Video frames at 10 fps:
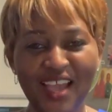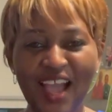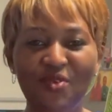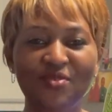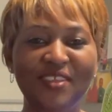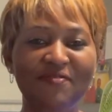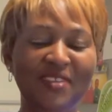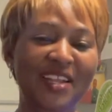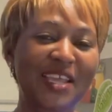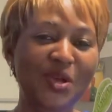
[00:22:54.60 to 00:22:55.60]
and we'll
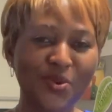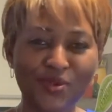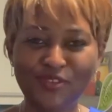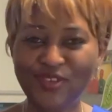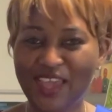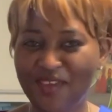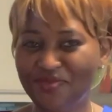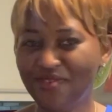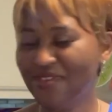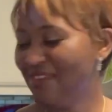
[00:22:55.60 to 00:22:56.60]
definitely cook
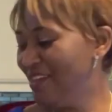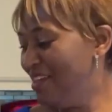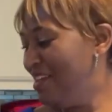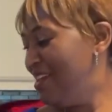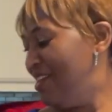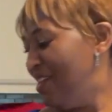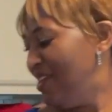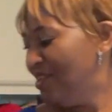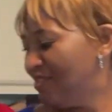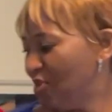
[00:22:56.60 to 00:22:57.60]
together.
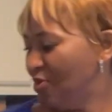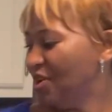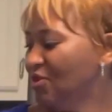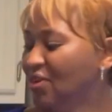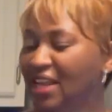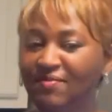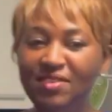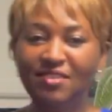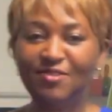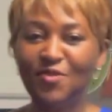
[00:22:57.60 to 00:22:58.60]
So we're going to leave
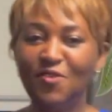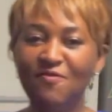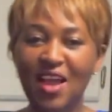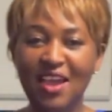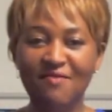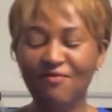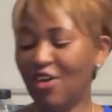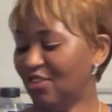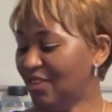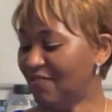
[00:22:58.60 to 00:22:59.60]
this for
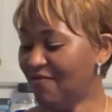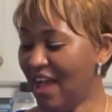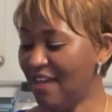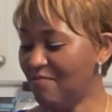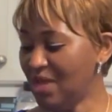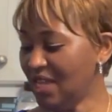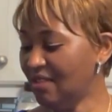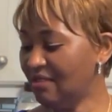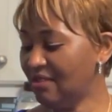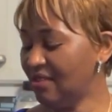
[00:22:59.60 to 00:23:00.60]
another 5
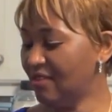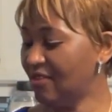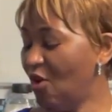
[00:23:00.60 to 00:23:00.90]
minutes. It's